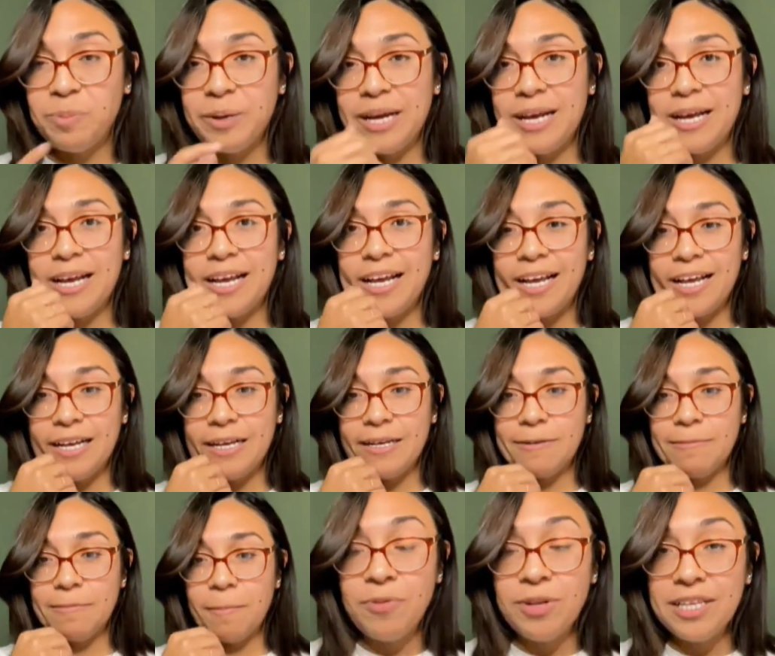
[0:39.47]
but
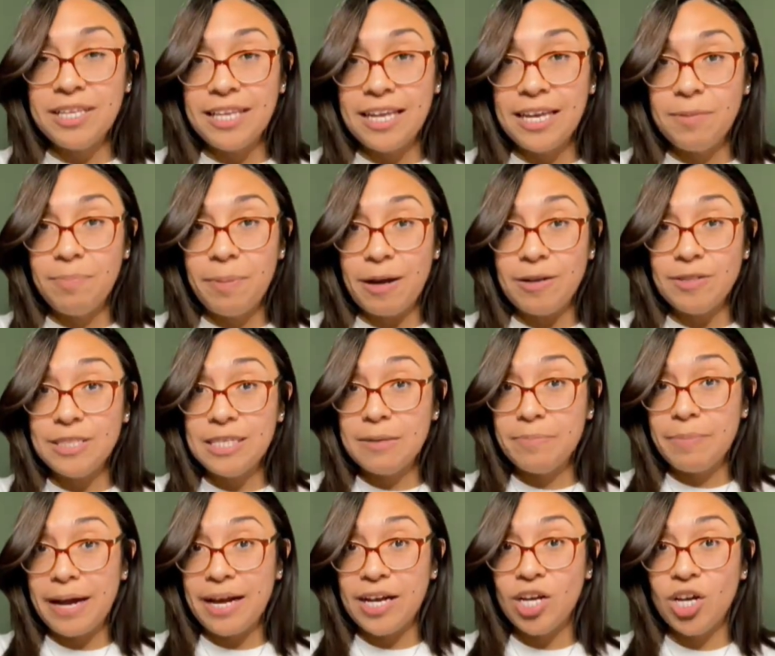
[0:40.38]
I really like
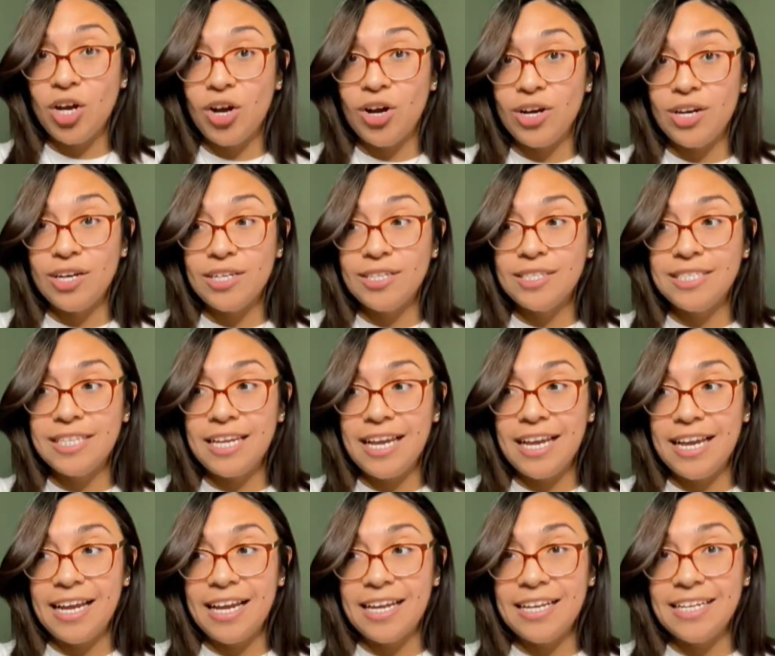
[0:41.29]
bouncing back cards
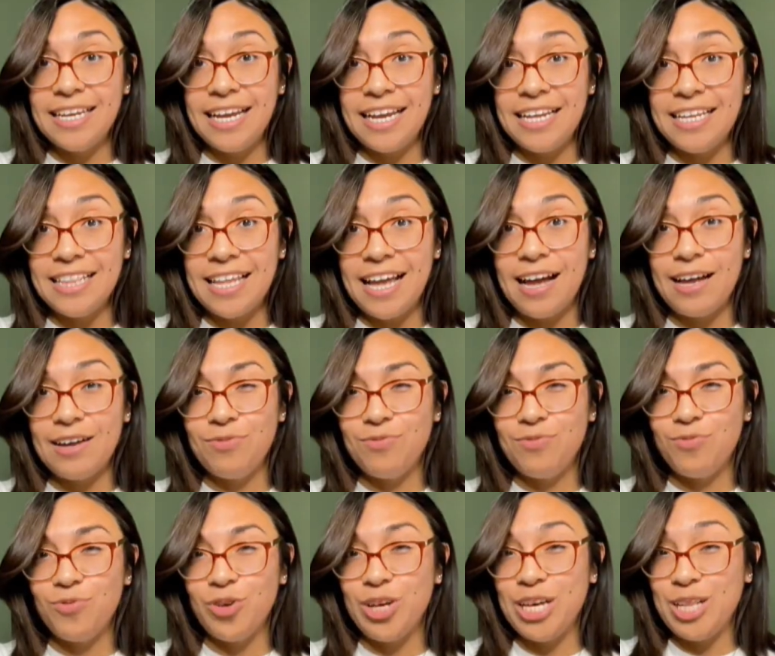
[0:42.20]
and getting that
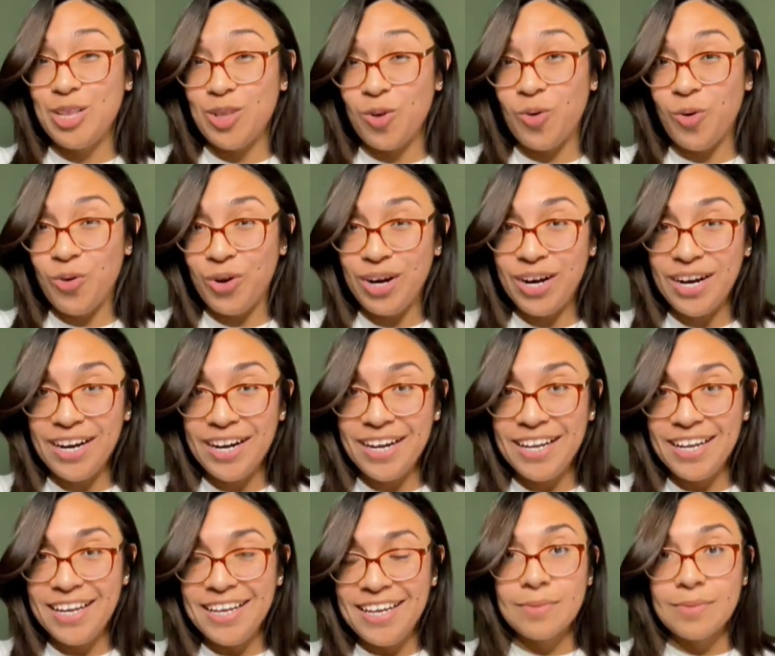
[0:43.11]
free lore.